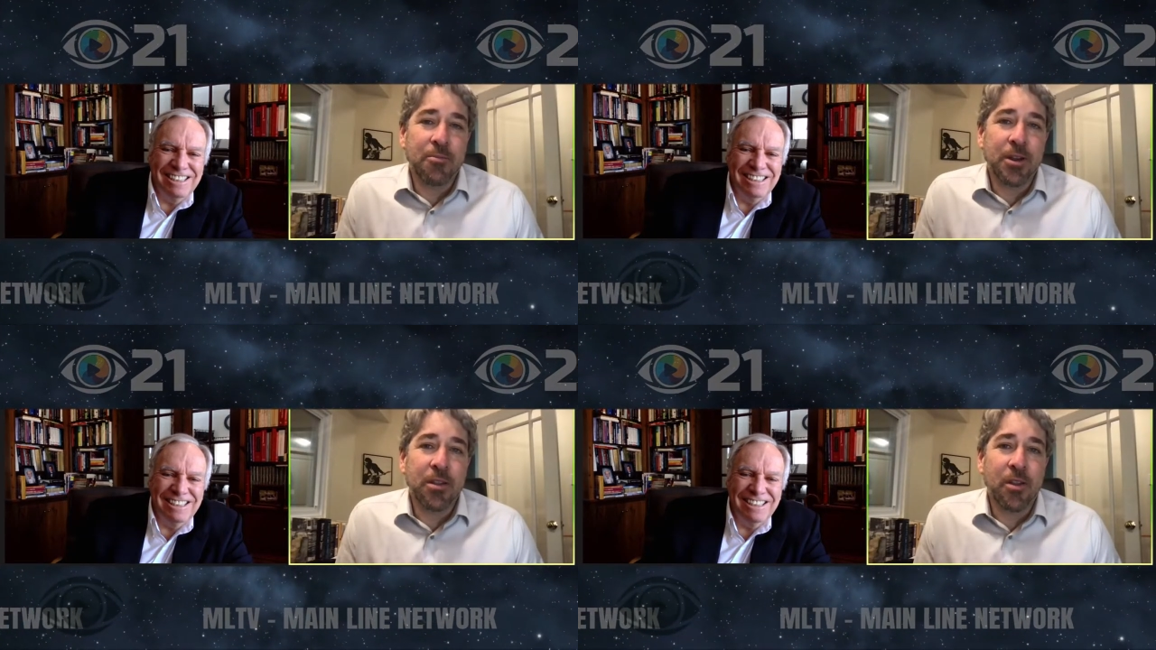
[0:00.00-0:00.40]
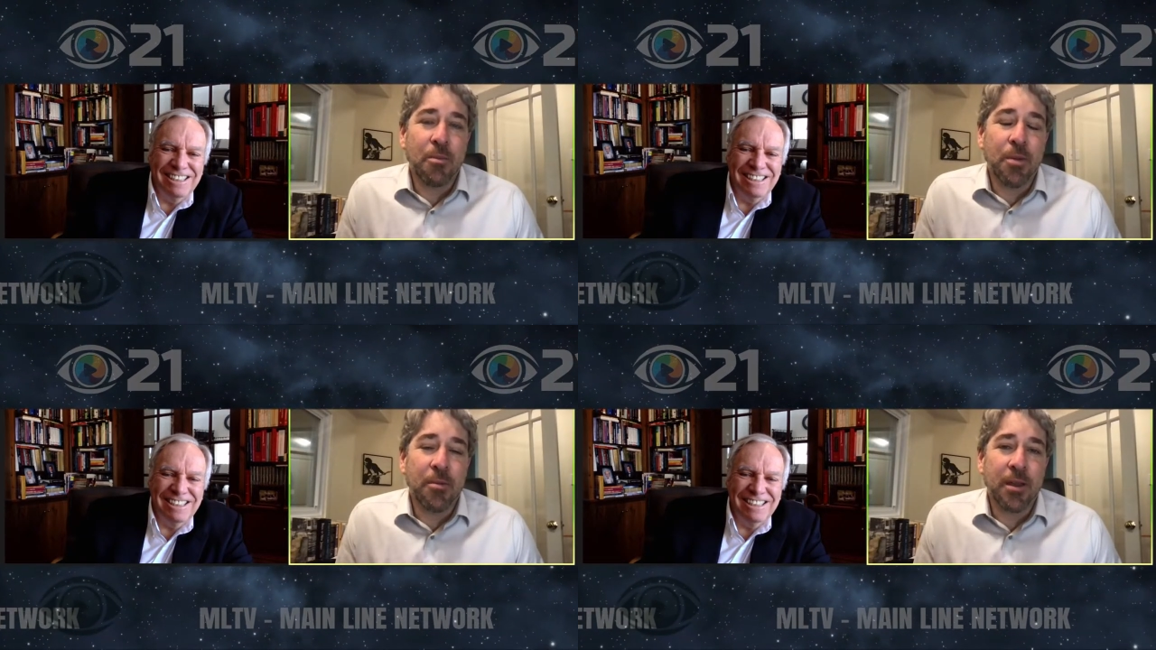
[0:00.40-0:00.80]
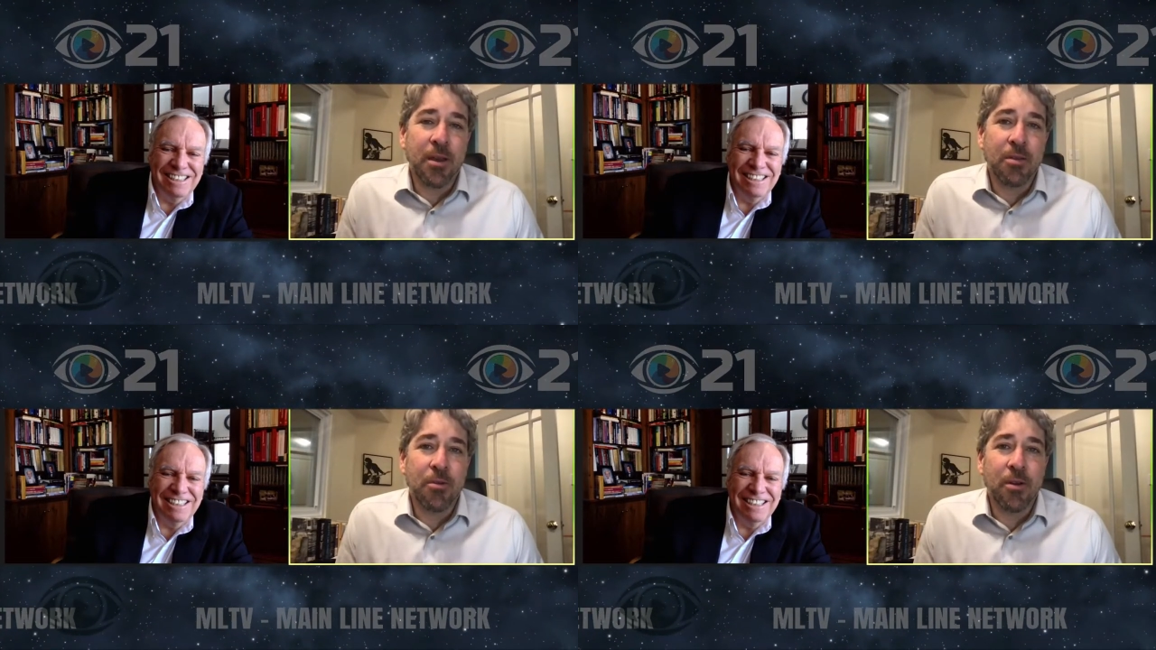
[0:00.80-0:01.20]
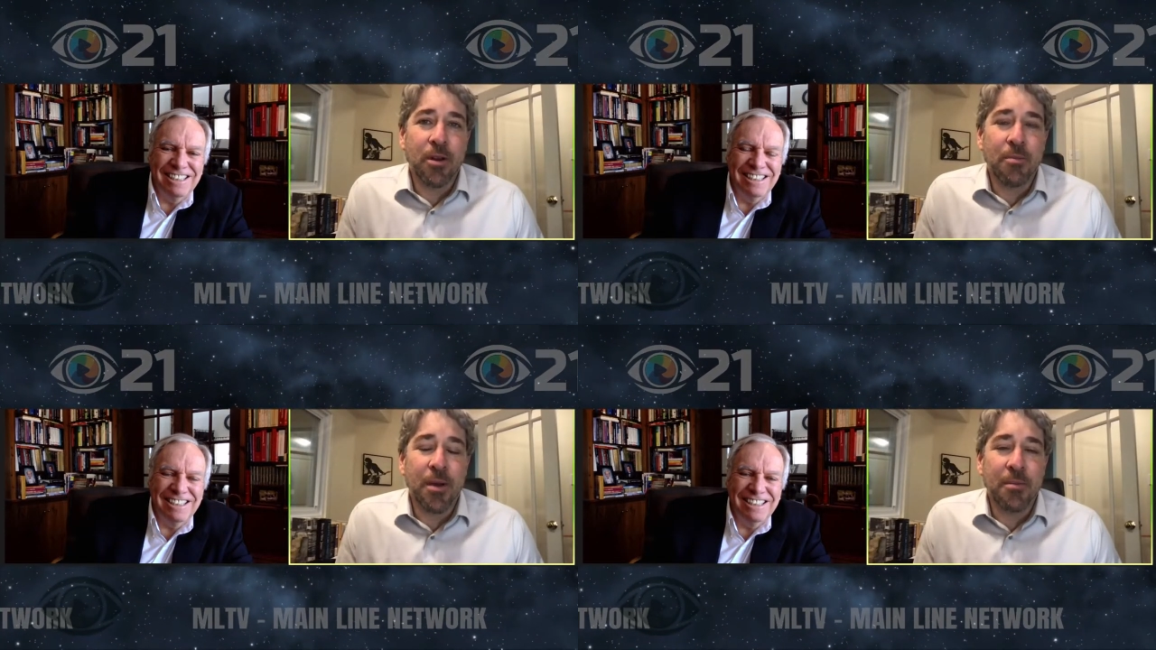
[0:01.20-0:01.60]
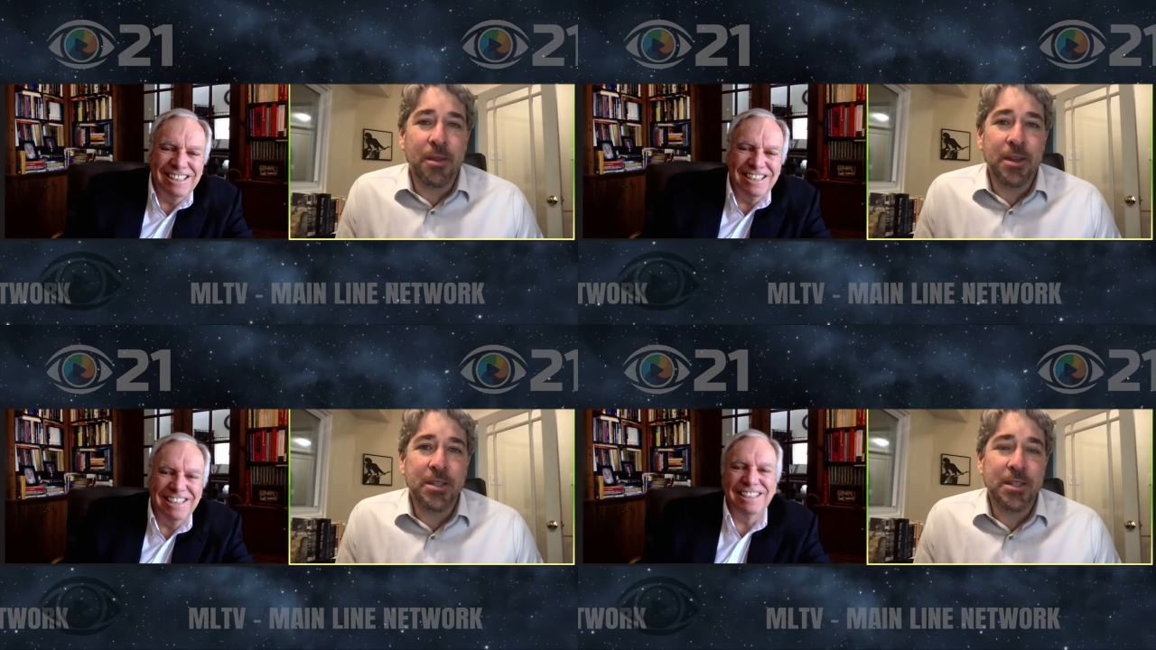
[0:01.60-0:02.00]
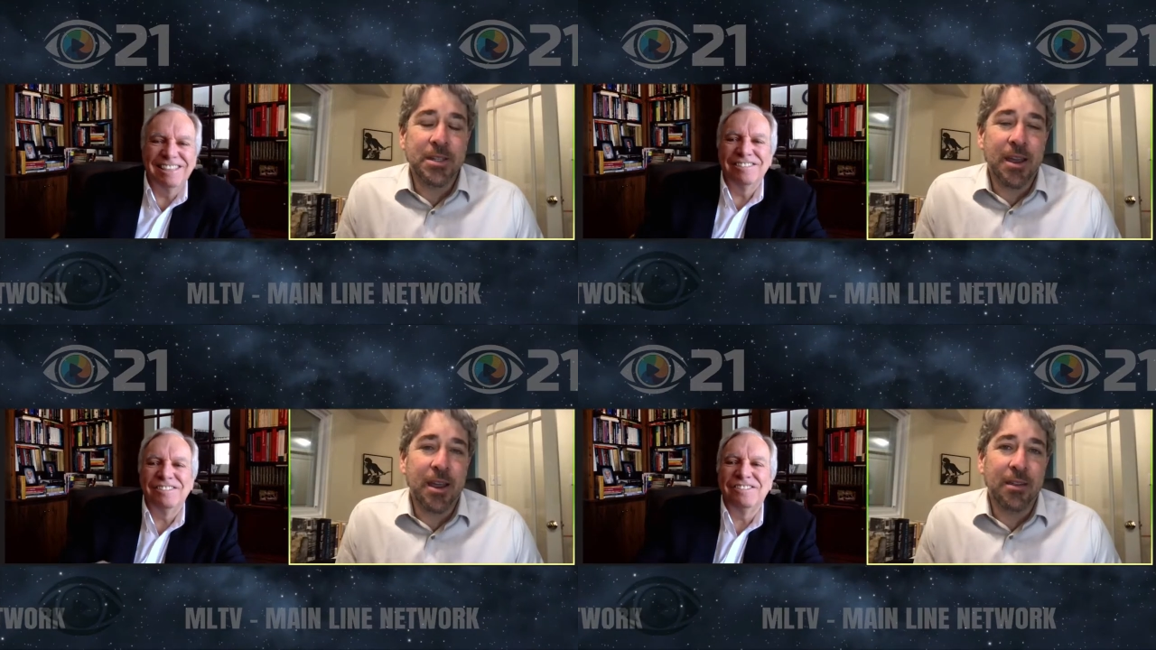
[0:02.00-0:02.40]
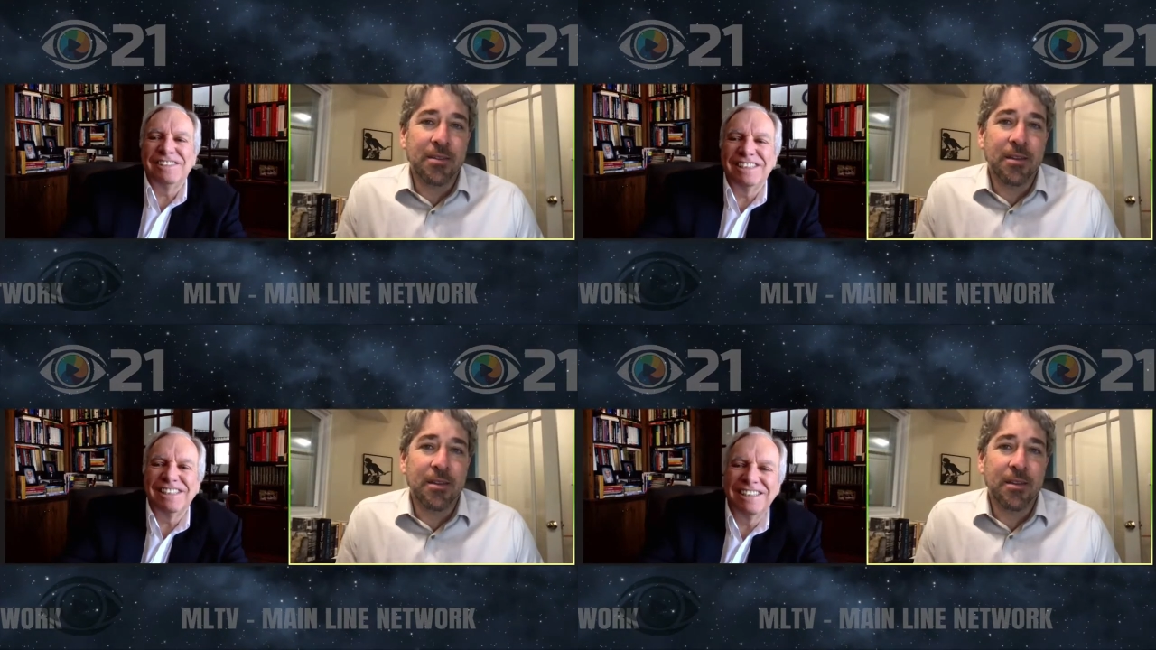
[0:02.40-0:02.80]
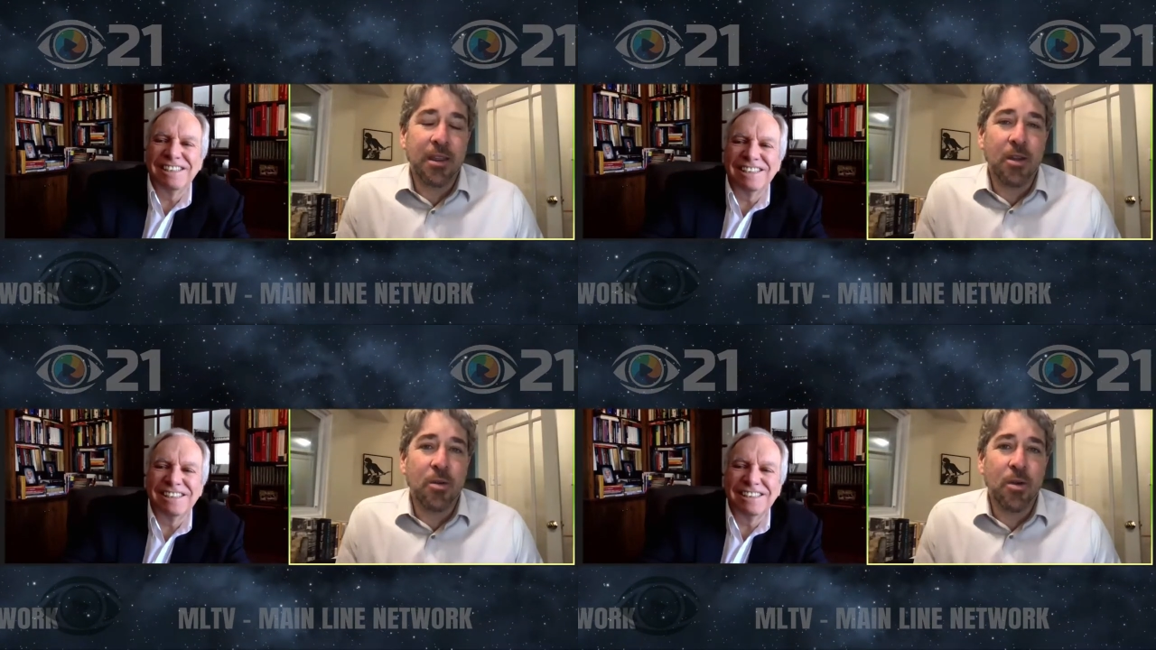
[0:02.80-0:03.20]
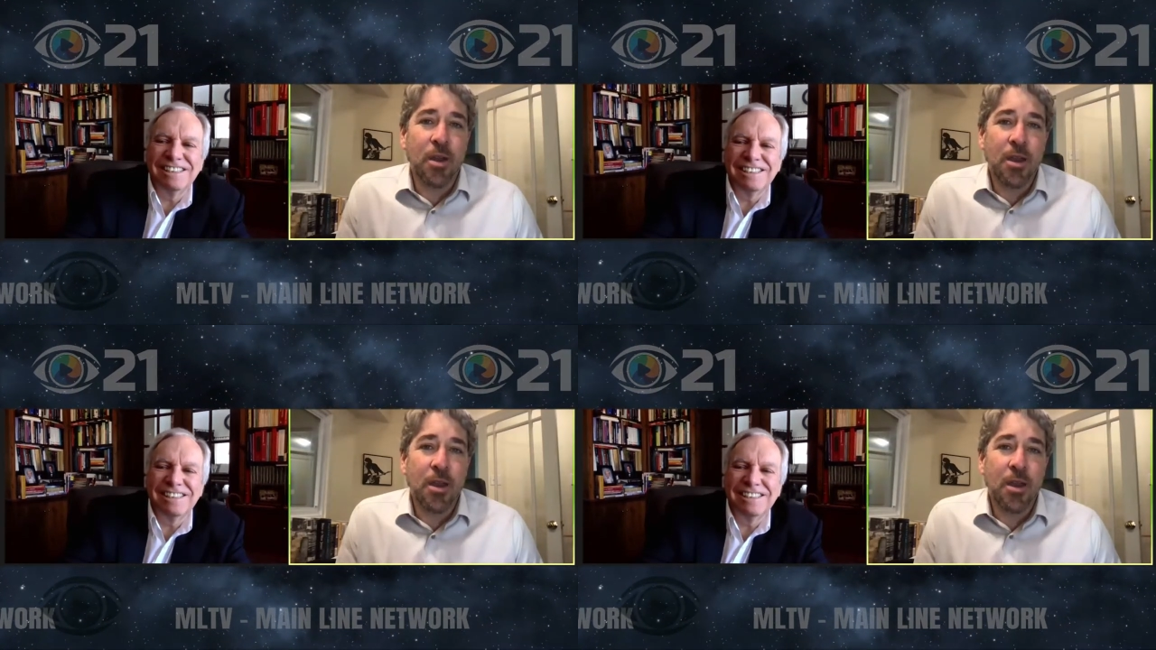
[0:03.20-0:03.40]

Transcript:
Speaker 1: particularly our public health work and our population science, uh, you know,